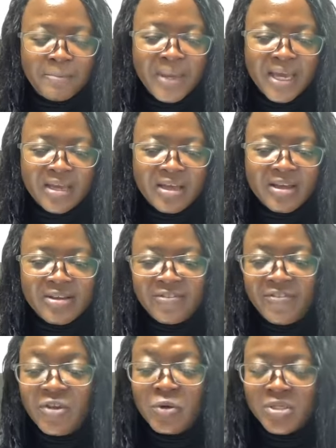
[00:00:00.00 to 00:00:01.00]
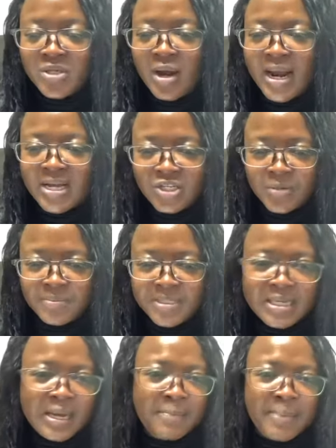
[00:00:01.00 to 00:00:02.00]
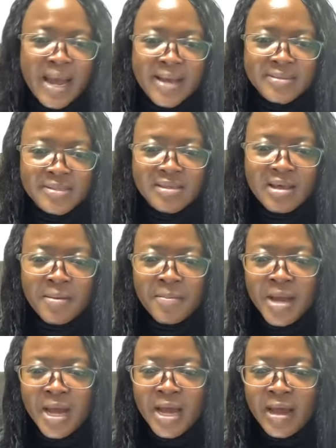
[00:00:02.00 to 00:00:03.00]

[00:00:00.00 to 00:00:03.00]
pick few scholarships and apply to them